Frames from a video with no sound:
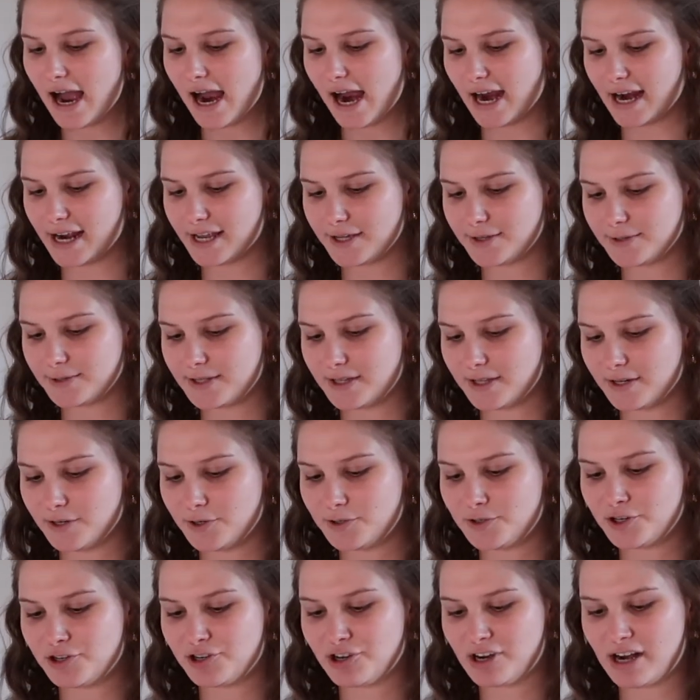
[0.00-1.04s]
I use the
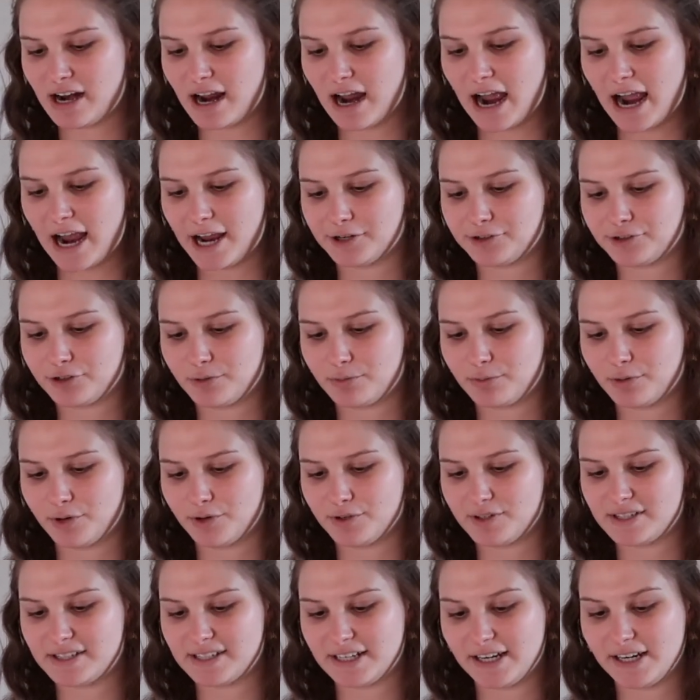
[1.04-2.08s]
Neutrogena Hydro
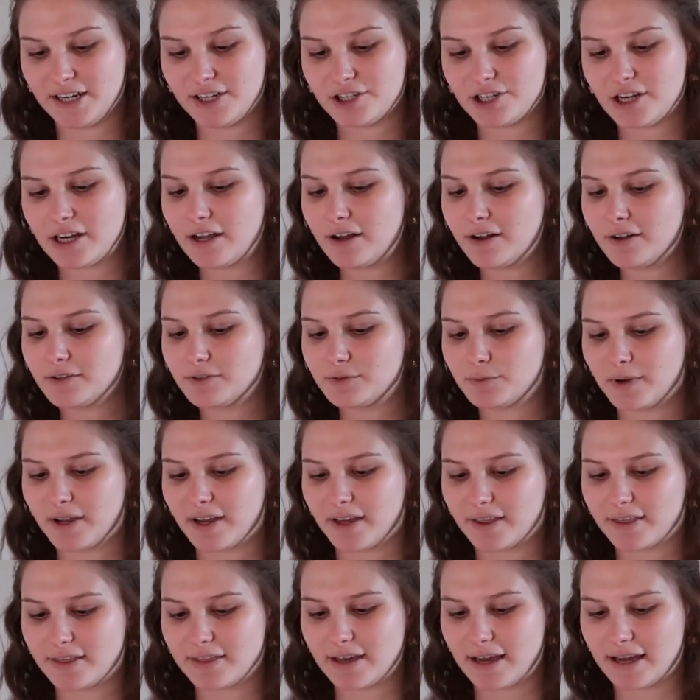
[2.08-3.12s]
Boost City Shield
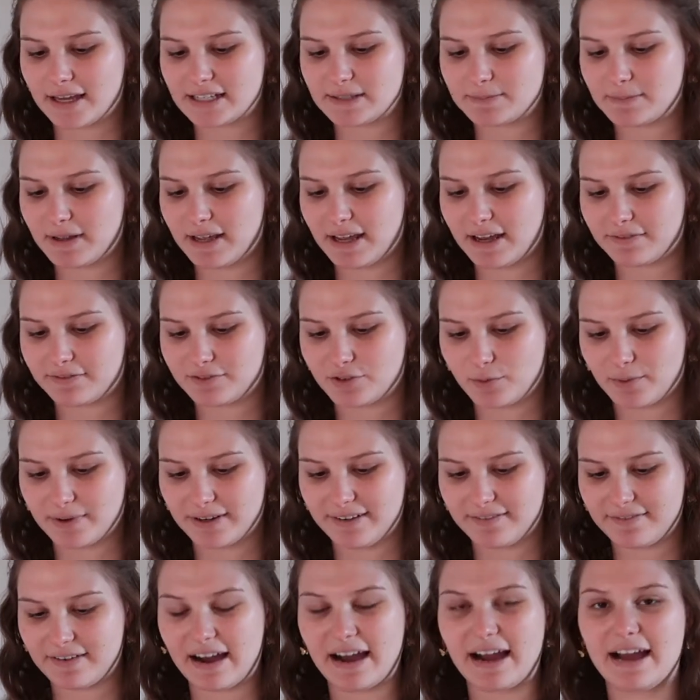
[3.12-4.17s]
with SPF
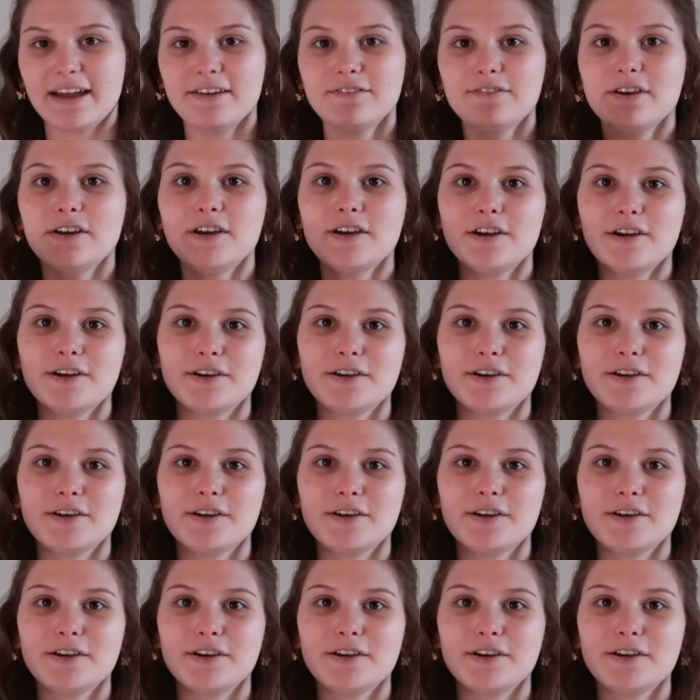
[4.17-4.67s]
25.